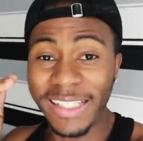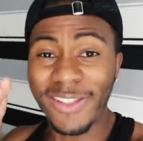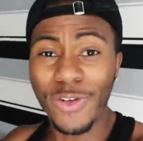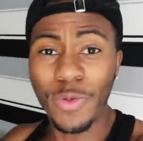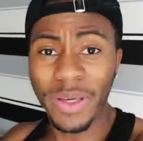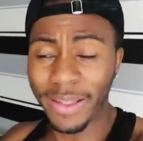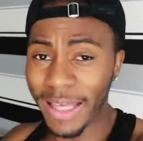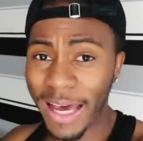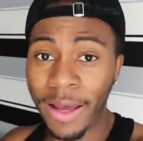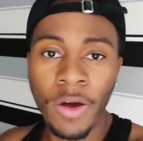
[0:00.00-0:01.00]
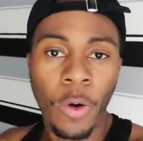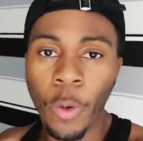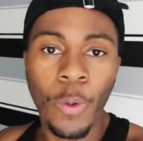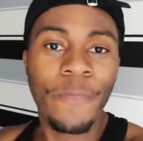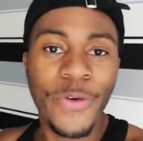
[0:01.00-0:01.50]
assuming that
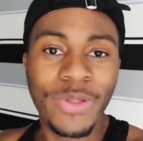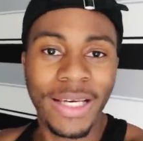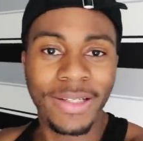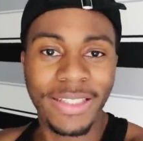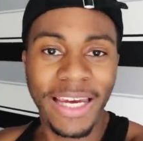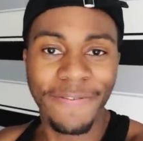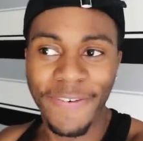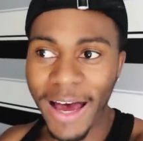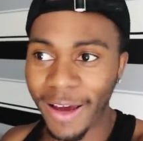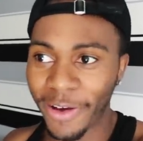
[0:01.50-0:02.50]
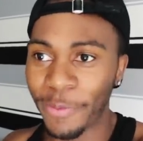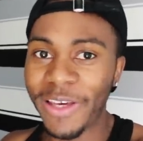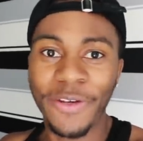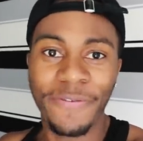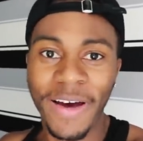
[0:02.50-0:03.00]
all foods that contain fat are gonna
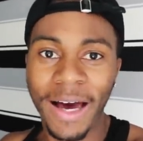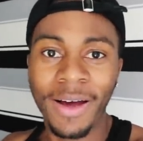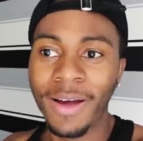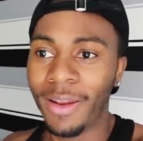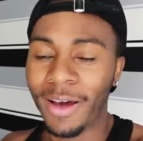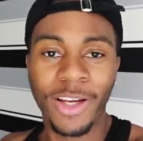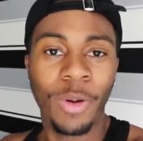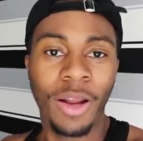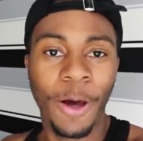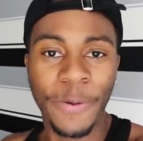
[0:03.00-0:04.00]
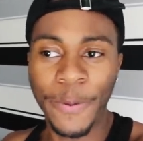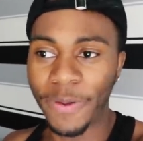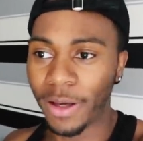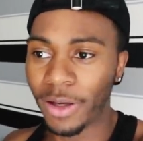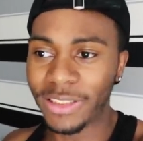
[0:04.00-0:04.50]
make you fat. Like I know a lot of
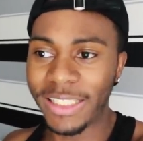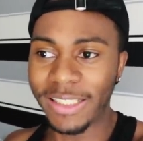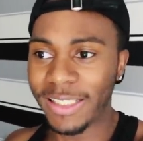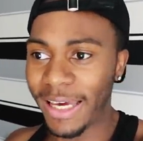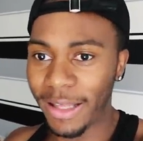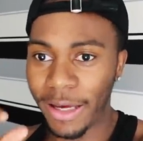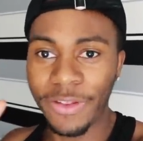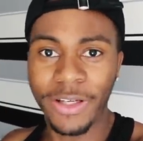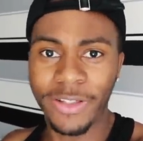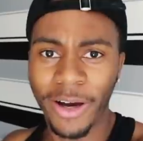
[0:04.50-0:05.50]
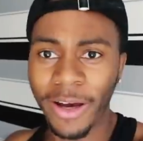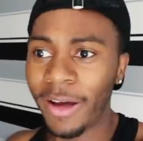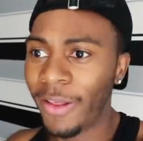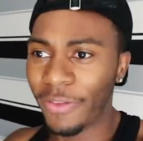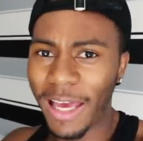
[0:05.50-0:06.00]
people that constantly say that in their
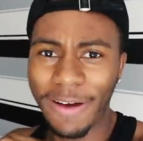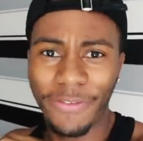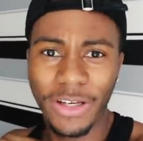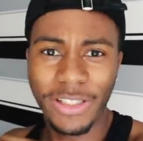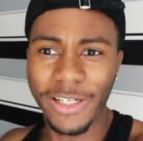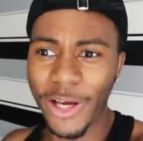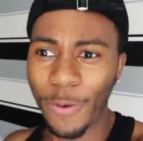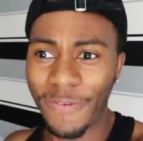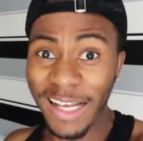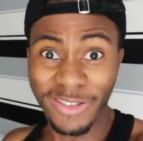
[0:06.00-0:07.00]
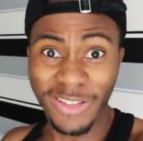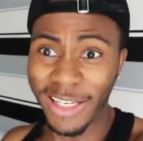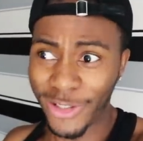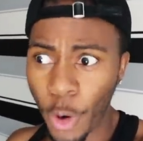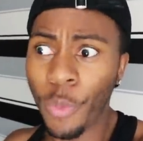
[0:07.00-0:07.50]
diet, they have virtually no fats because
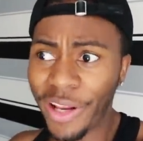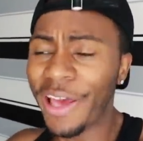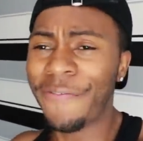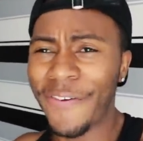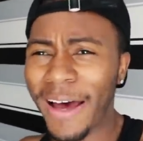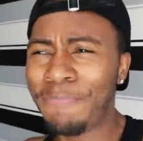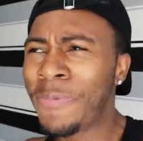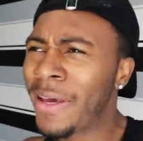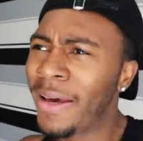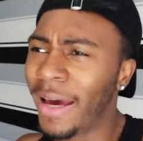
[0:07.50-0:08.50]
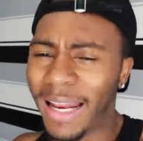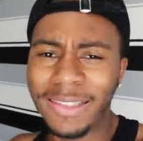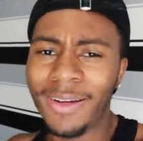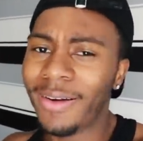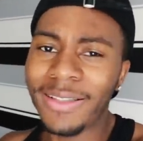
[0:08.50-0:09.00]
they don't wanna get fat
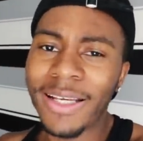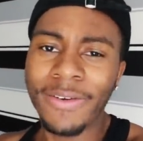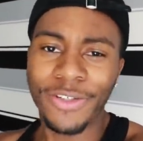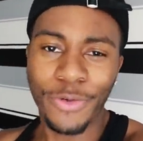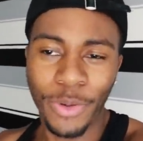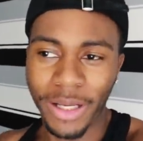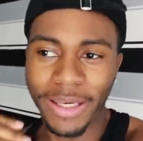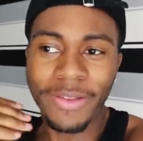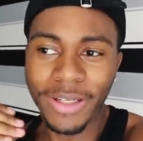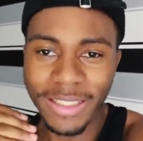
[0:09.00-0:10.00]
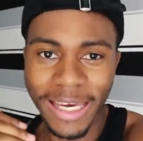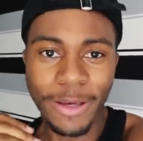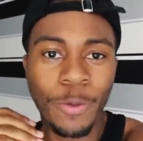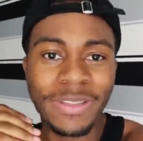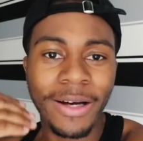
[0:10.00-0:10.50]
that's not necessarily true. Like, at the end of the
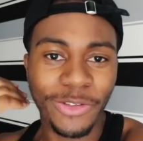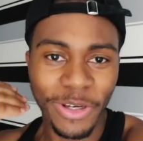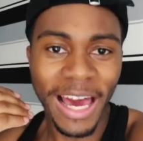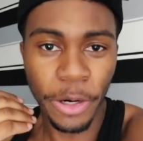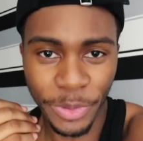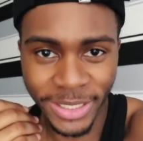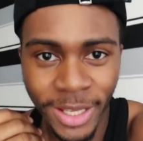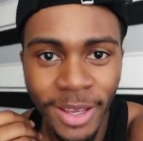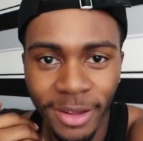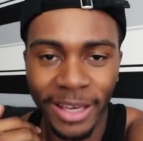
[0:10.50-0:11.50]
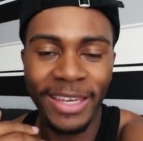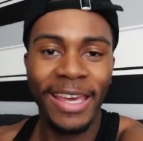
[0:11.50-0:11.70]
day, it comes down to calories. Like,